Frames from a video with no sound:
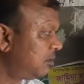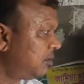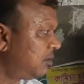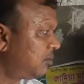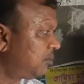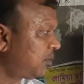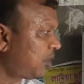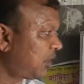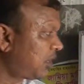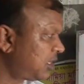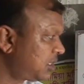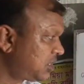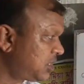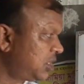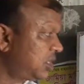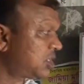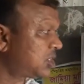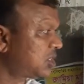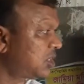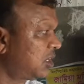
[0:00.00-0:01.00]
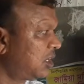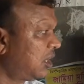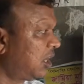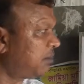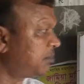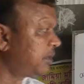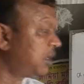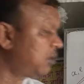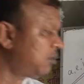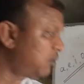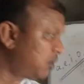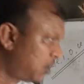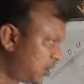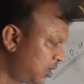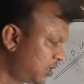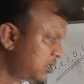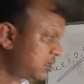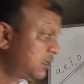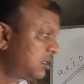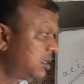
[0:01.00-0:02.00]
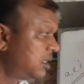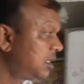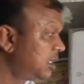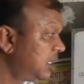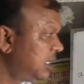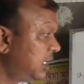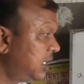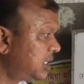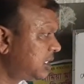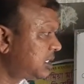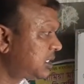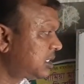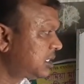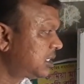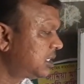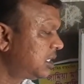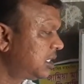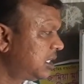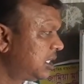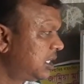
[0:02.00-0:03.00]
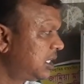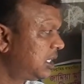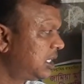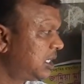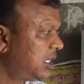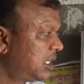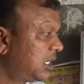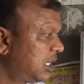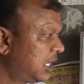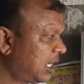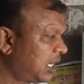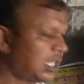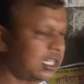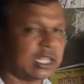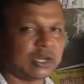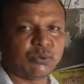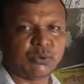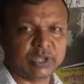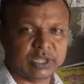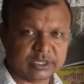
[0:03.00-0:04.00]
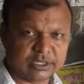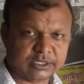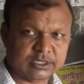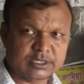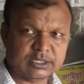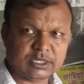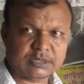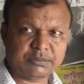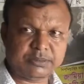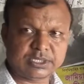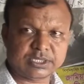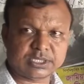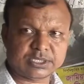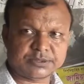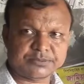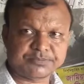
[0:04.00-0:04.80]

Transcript: pronunciation of the word is another way. That means